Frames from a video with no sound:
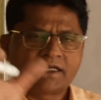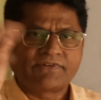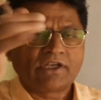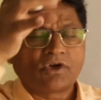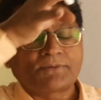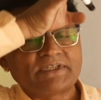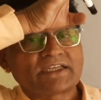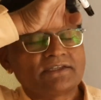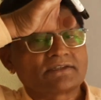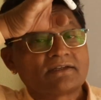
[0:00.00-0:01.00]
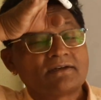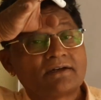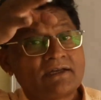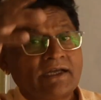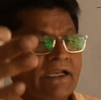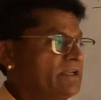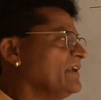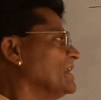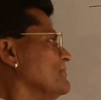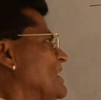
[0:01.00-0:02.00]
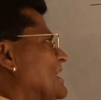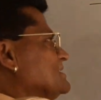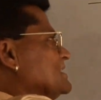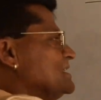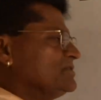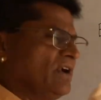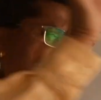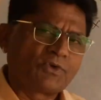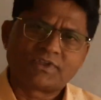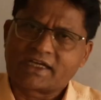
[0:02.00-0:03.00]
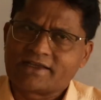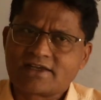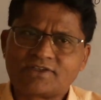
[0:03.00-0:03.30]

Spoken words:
it will not be changed. It will remain as it is 1, 2, 3.